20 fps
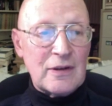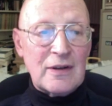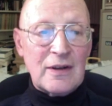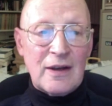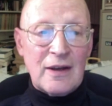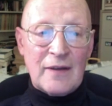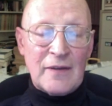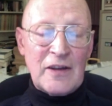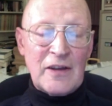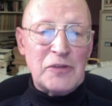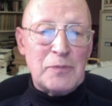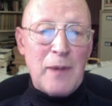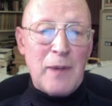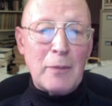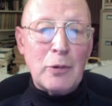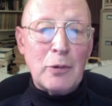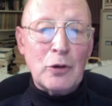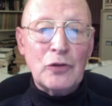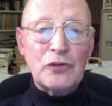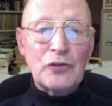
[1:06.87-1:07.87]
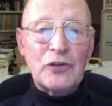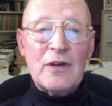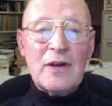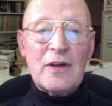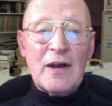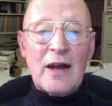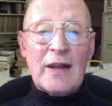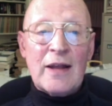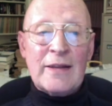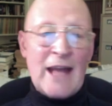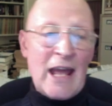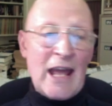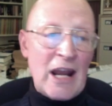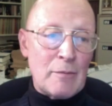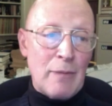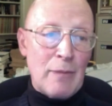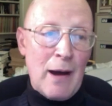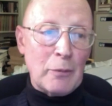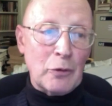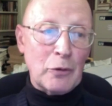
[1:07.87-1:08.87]
And these bubbles are
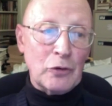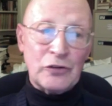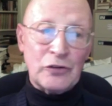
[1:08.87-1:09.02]
nanobubbles,